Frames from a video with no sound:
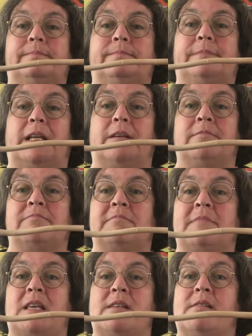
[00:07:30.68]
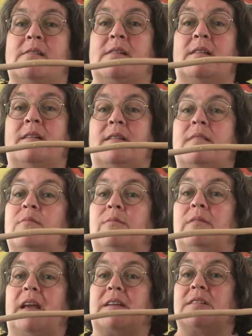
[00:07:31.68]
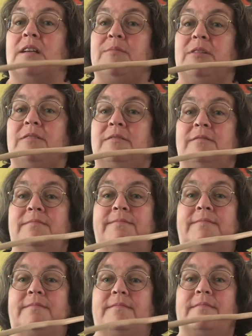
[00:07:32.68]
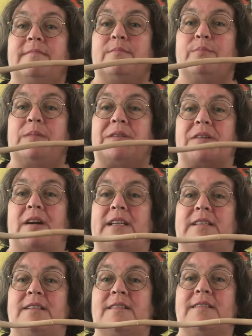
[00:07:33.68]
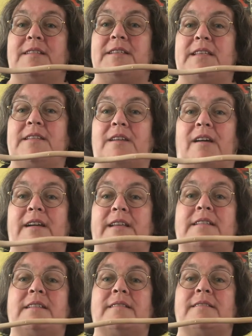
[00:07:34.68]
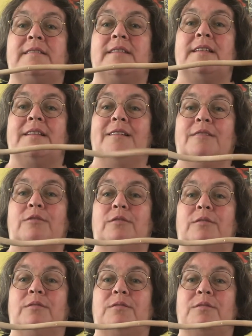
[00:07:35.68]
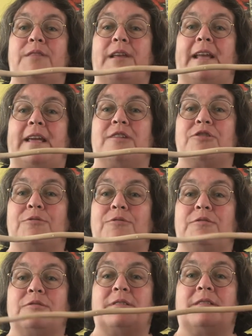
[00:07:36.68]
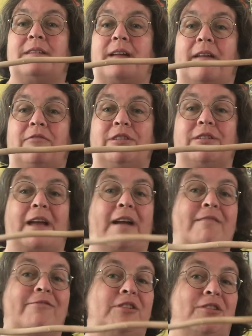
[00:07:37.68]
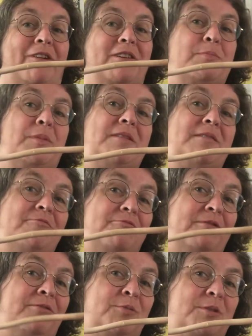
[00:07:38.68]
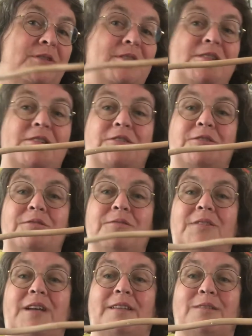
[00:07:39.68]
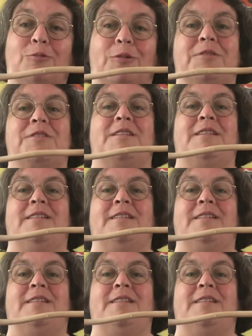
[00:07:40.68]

You know, next time you're beside the seaside or the lakeshore, have a look out for nice bits of driftwood that you could use as a wand.